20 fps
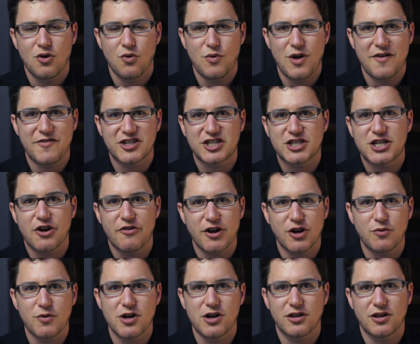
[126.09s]
we have a
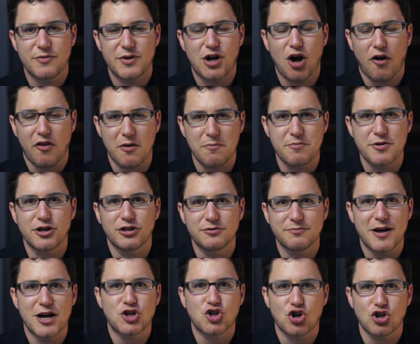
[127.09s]
steering wheel that we call the
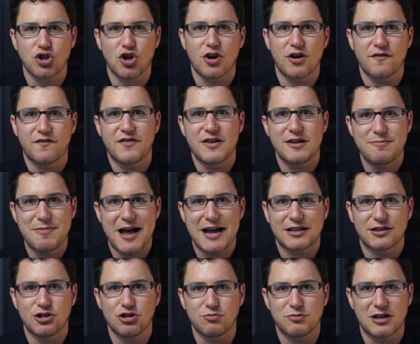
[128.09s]
build, measure, learn
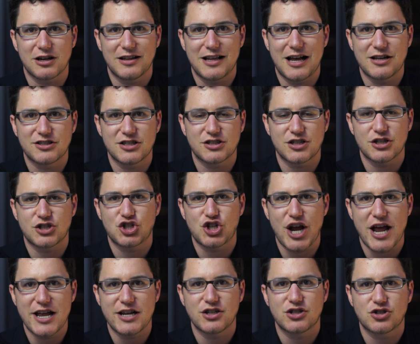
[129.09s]
feedback loop that allows us to
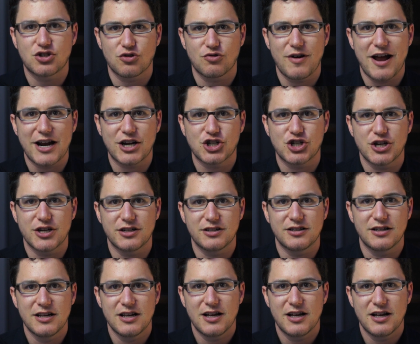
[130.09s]
change direction